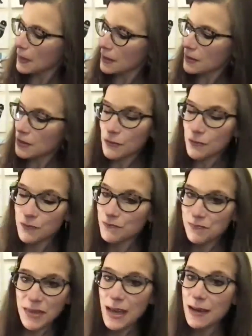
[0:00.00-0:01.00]
so
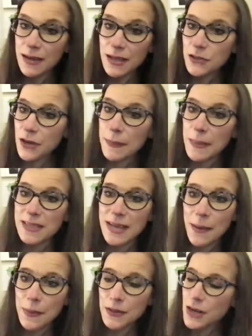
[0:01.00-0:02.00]
yeah, it's great. That's
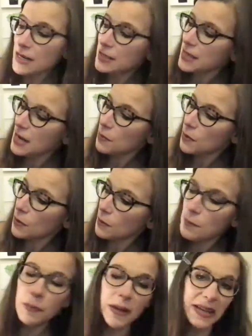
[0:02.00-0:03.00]
At the Chinese Table
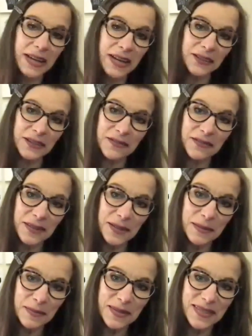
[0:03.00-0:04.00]
by Carolyn
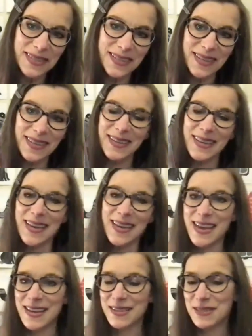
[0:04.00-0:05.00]
Phillips.
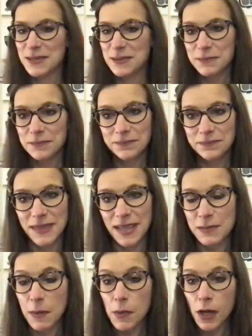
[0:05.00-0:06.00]
And
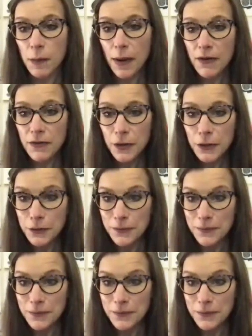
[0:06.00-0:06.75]
that's my book about food.